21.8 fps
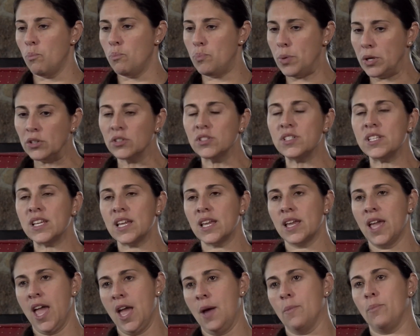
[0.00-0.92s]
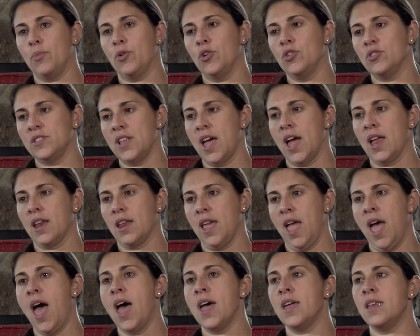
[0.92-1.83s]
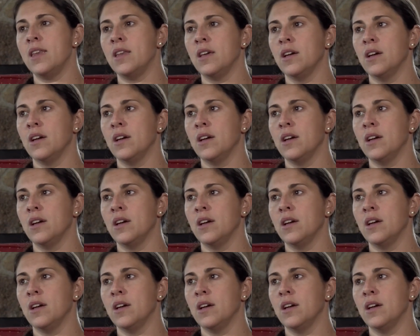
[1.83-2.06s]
building campers that can